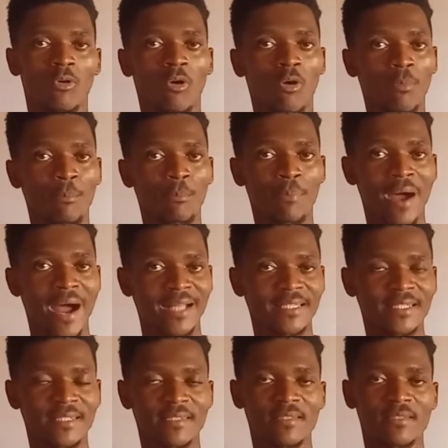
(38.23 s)
or
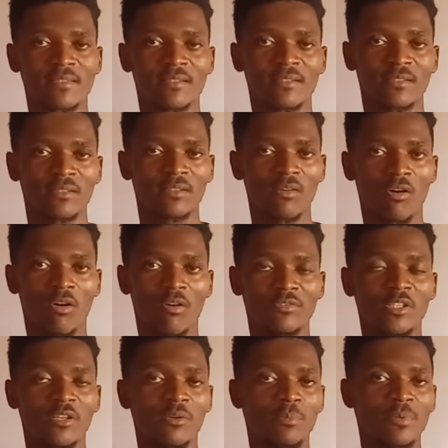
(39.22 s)
parts
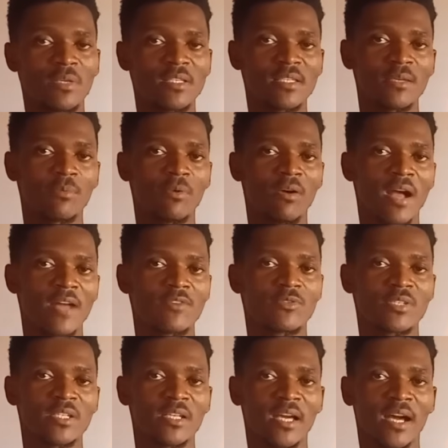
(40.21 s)
of the replaceable
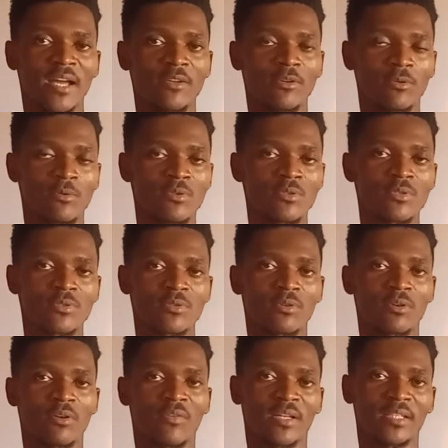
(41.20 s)
hydrogen
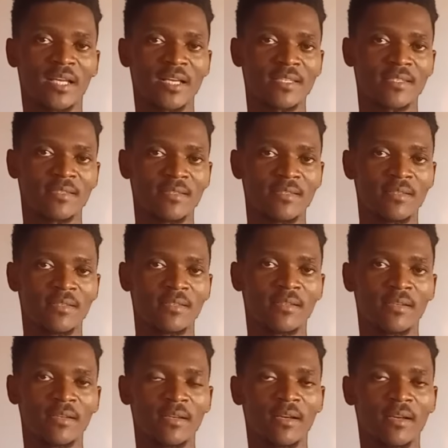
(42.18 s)
ions of an acid
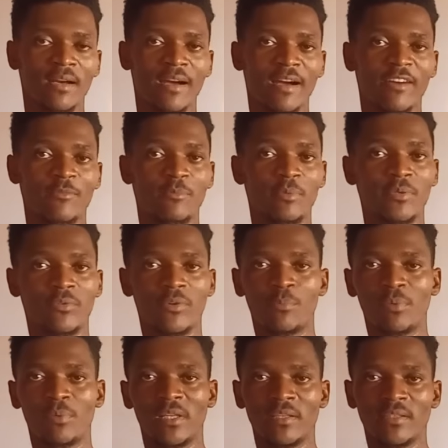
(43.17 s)
have
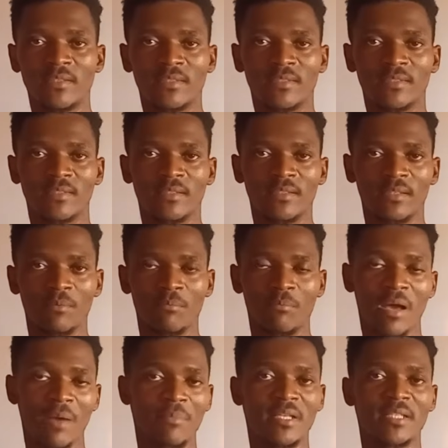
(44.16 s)
been replaced
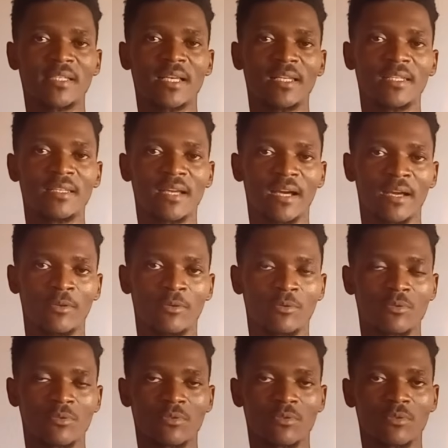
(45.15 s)
by metallic
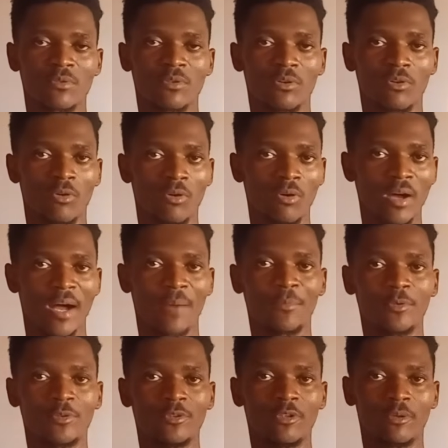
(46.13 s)
ions or
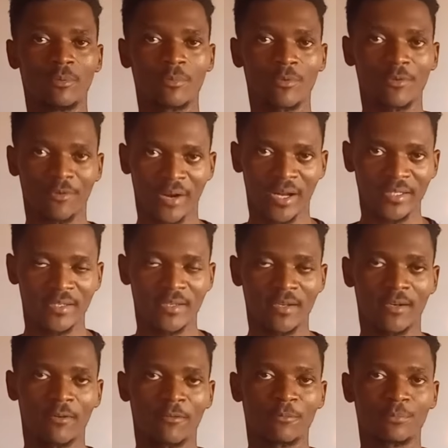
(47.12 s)
ammonium
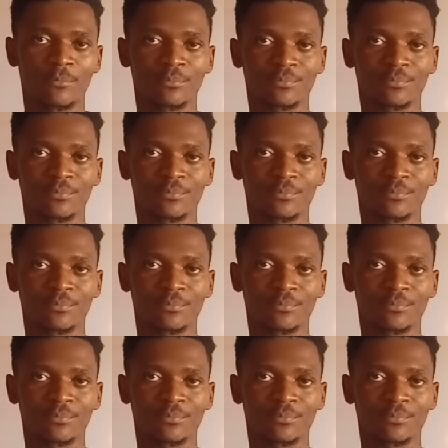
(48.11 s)
radical.